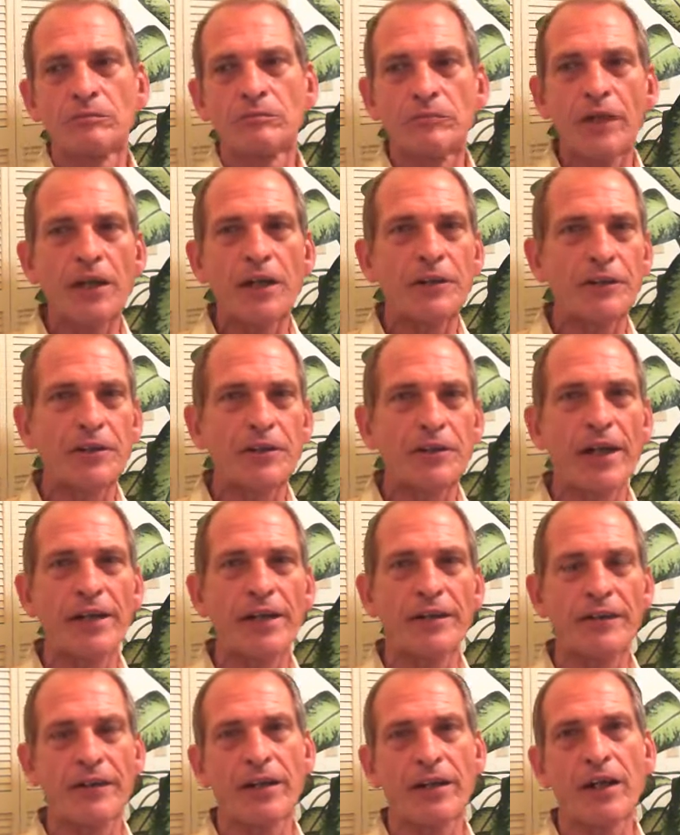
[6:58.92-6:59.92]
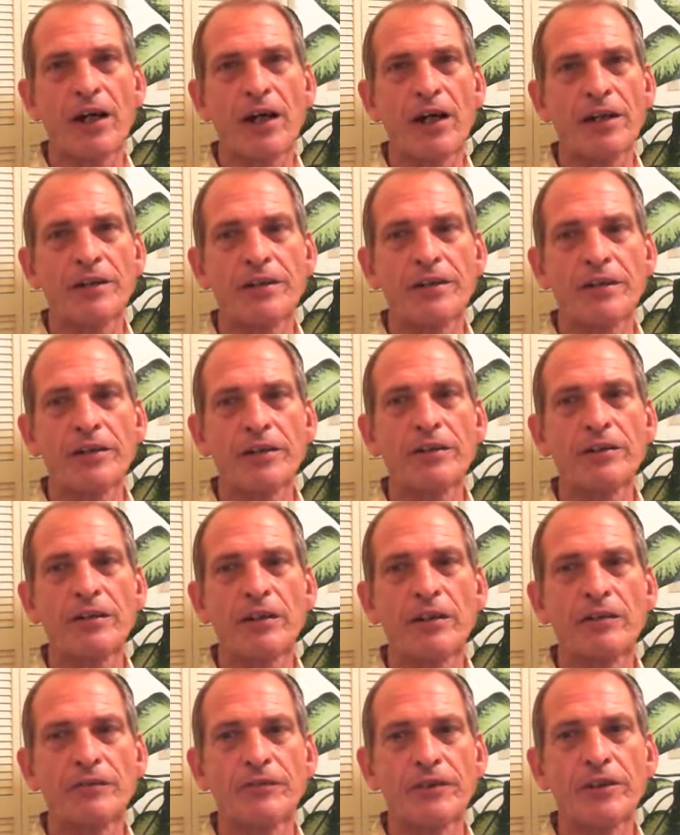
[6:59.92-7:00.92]
entertaining the idea
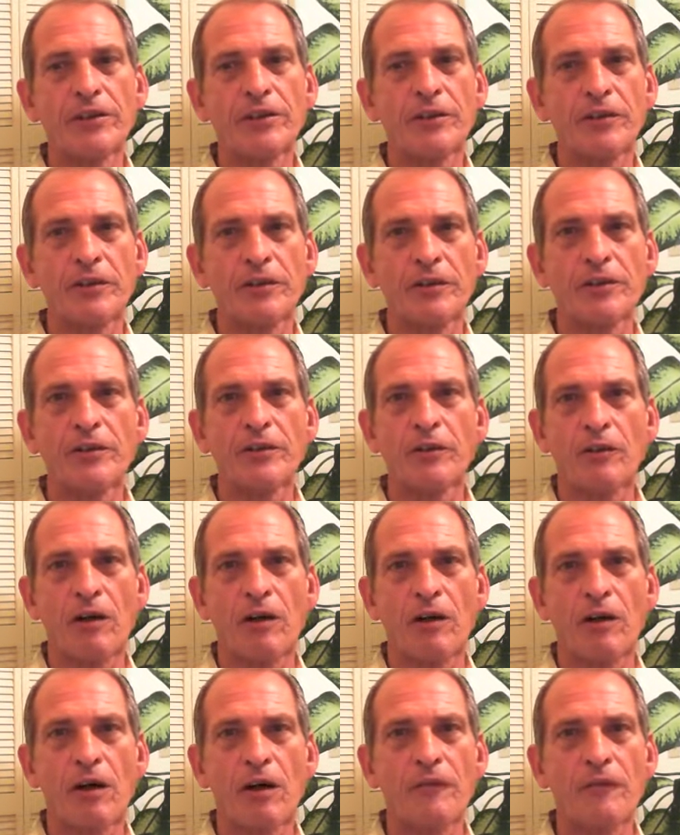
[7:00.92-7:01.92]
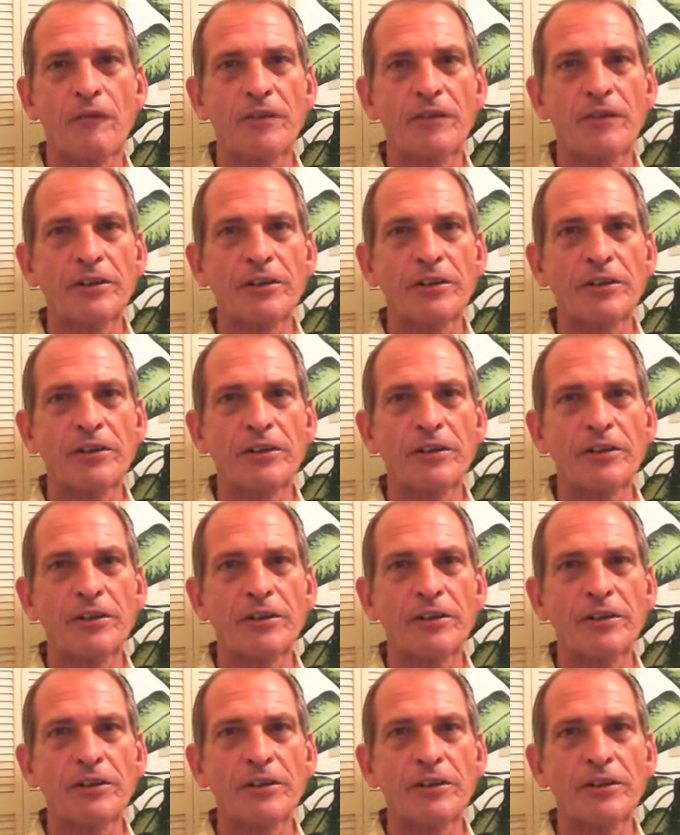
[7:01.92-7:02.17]
of it, you're obviously